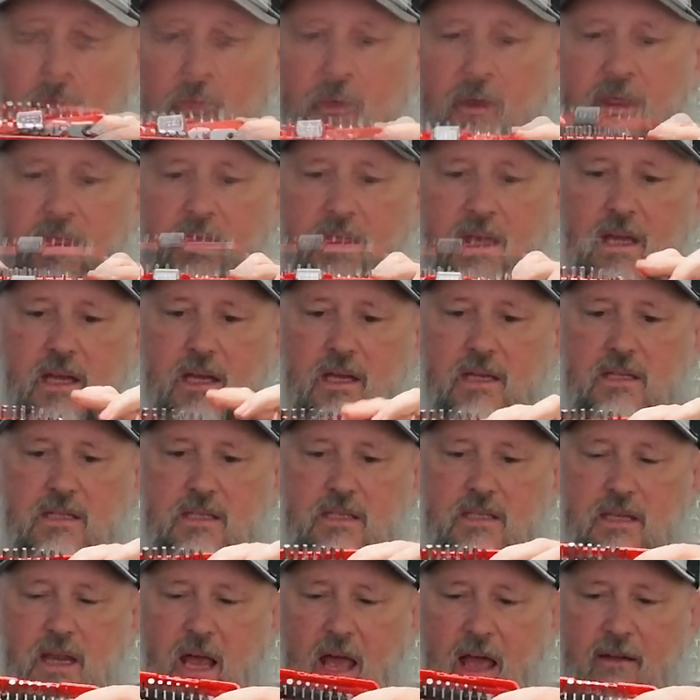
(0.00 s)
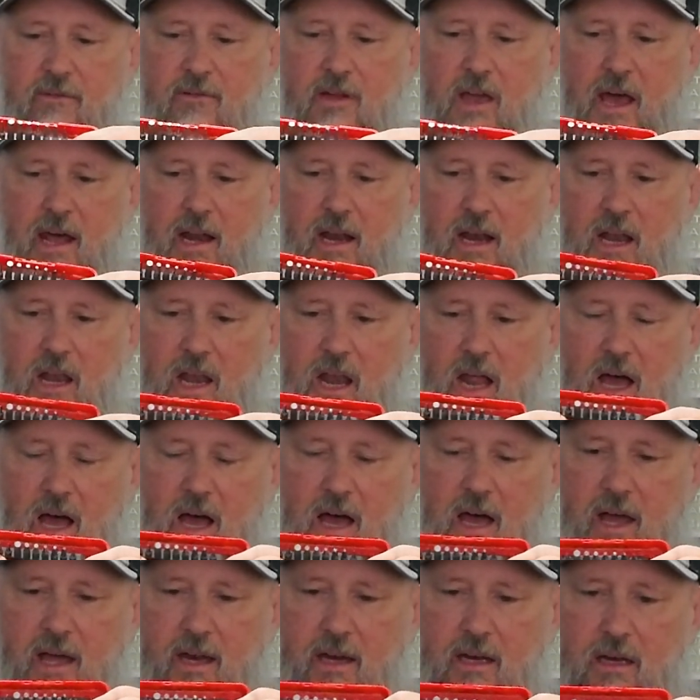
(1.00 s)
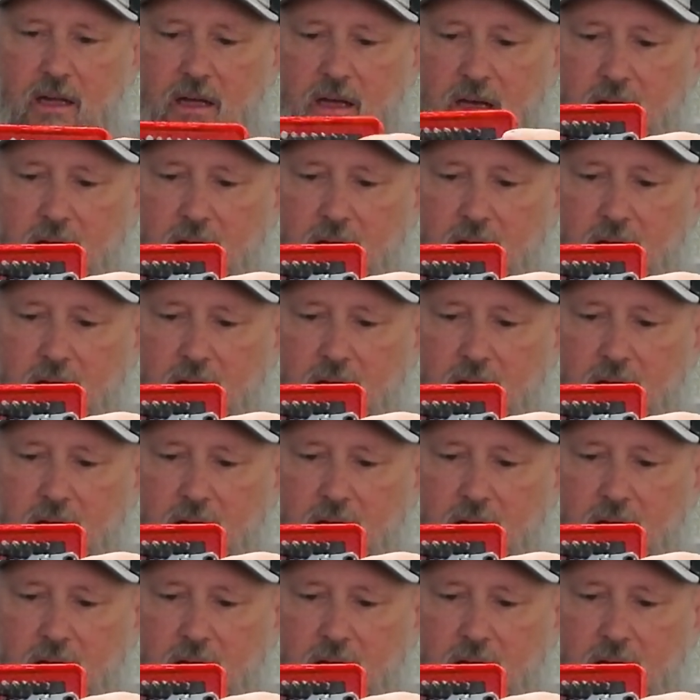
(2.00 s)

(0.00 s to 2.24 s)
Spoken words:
With this, I've got a lot